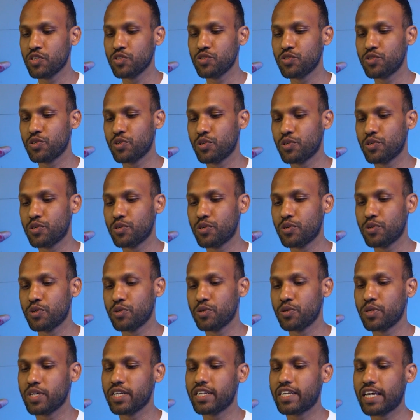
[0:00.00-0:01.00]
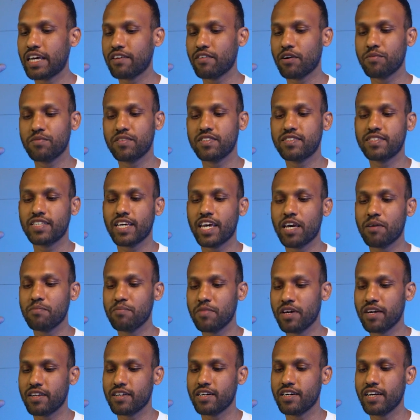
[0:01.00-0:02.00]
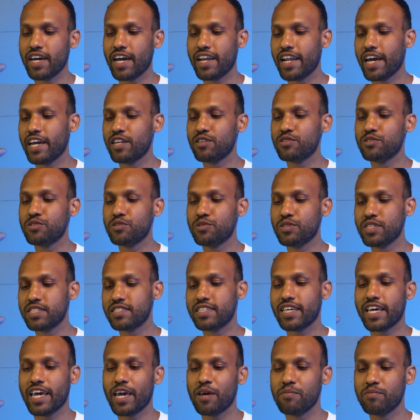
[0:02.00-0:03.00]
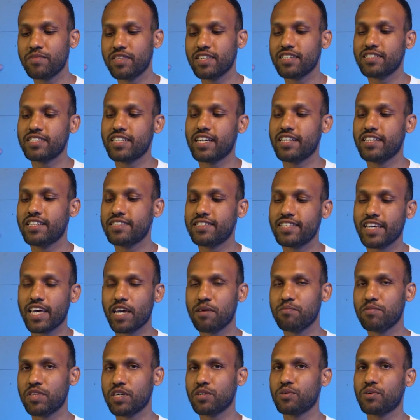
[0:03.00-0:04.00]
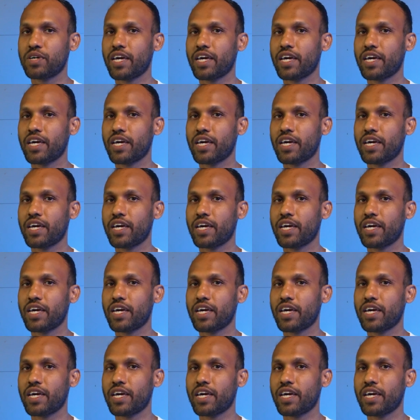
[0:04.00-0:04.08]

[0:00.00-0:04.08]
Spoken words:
so it gave up the same error, and I had to do the same thing, tell the same thing.